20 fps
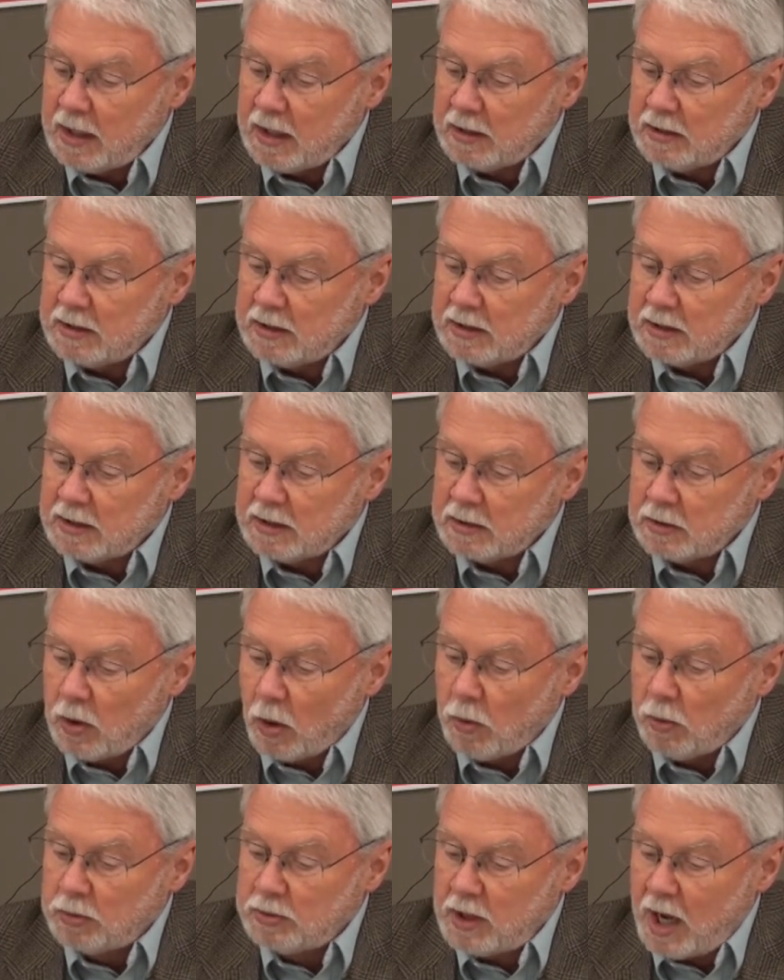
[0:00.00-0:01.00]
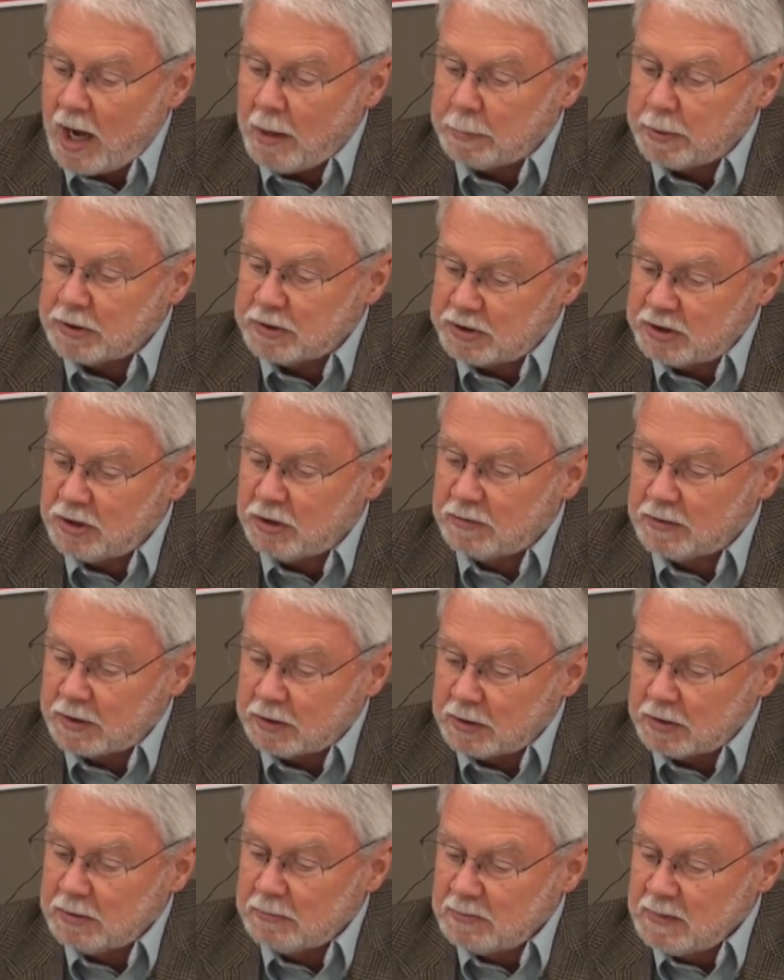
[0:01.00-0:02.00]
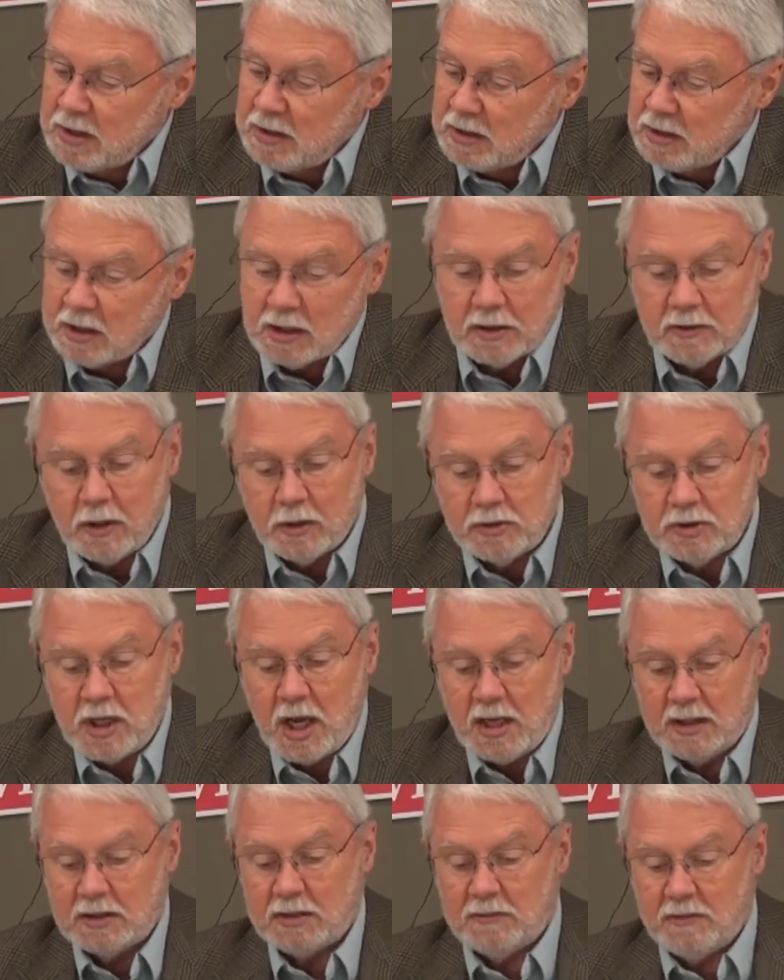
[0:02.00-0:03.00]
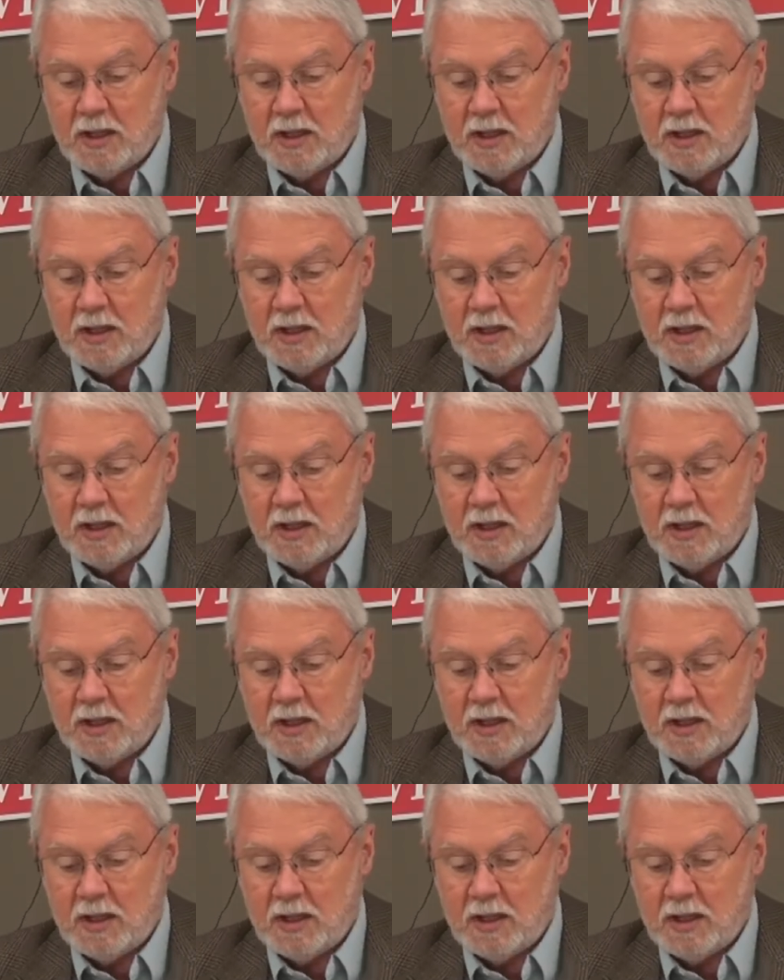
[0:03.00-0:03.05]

and gold, copper, silver, those kinds of